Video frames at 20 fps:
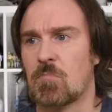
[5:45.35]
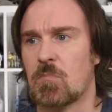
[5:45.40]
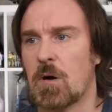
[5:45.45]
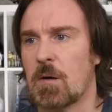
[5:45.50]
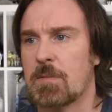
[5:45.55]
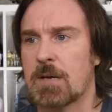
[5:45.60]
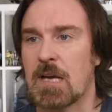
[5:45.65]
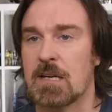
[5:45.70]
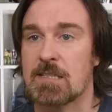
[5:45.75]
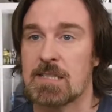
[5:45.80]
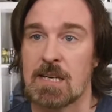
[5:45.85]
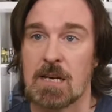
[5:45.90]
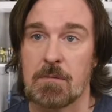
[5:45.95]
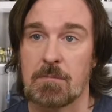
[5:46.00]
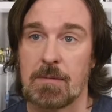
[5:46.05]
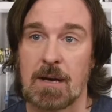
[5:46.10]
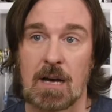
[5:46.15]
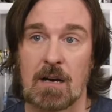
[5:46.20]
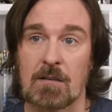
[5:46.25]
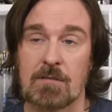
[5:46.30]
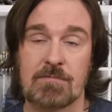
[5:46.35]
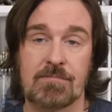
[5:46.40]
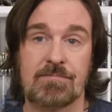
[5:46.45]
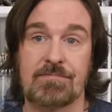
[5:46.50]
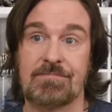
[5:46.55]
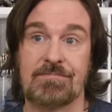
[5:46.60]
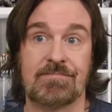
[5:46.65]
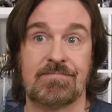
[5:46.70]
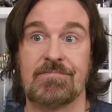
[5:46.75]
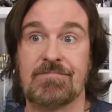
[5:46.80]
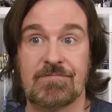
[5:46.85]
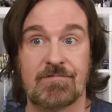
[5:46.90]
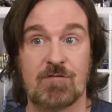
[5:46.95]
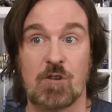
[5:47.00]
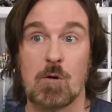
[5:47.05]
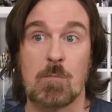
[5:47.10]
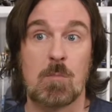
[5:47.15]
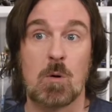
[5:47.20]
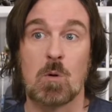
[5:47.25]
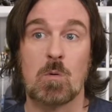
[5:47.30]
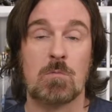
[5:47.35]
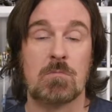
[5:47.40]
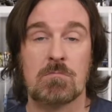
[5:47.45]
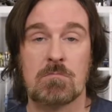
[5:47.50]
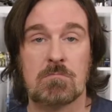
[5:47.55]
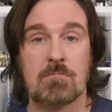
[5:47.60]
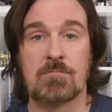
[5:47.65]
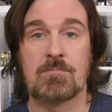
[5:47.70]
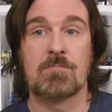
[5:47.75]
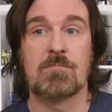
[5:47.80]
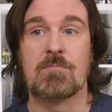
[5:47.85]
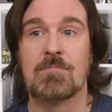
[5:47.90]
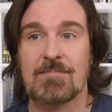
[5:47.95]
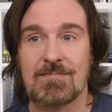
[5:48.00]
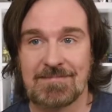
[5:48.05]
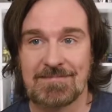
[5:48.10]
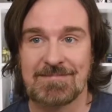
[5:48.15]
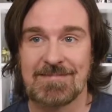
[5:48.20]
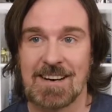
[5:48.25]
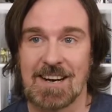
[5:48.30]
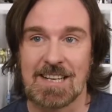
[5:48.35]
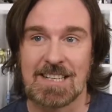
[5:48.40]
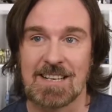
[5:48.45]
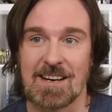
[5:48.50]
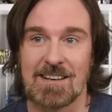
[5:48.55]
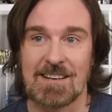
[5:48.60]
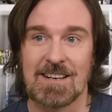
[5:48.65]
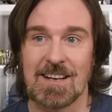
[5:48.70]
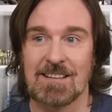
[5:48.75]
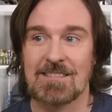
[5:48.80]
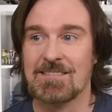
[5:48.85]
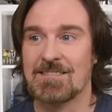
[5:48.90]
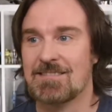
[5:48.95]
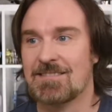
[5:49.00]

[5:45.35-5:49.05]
I'm guessing about football. I don't know.